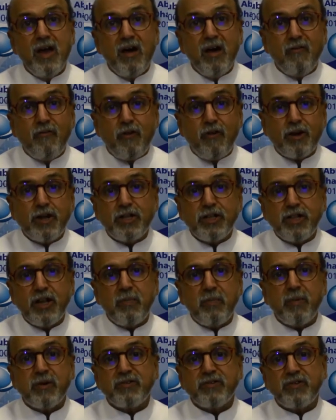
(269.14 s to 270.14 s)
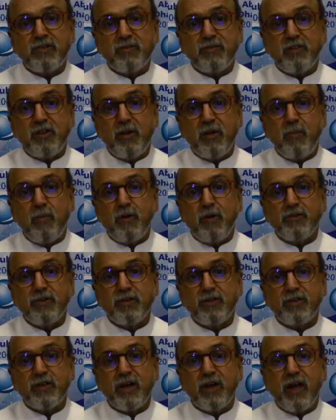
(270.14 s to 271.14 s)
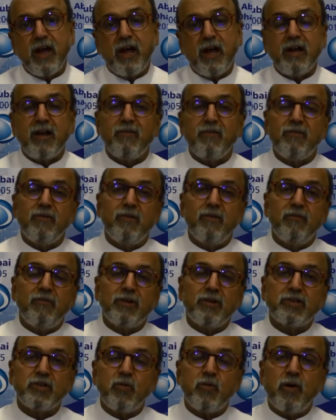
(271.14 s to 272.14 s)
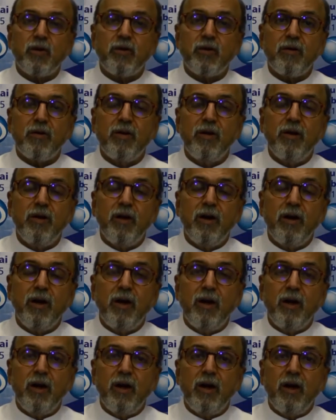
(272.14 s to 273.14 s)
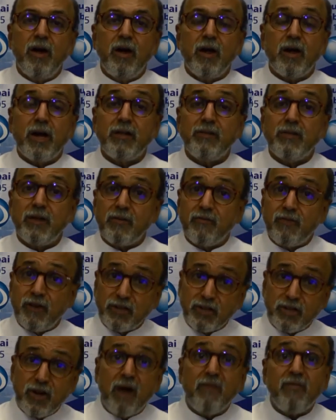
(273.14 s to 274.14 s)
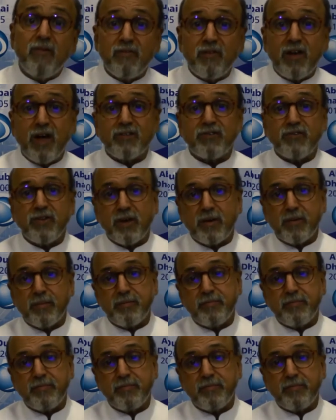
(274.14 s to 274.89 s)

43% of the deposits end of first half of last year.